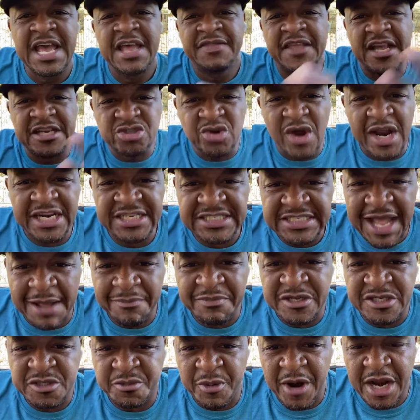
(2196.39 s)
they're trying to stop
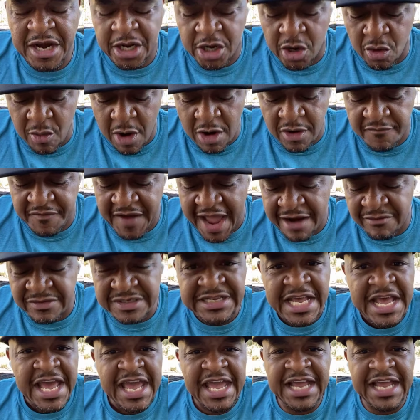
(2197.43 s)
the spread of coronavirus,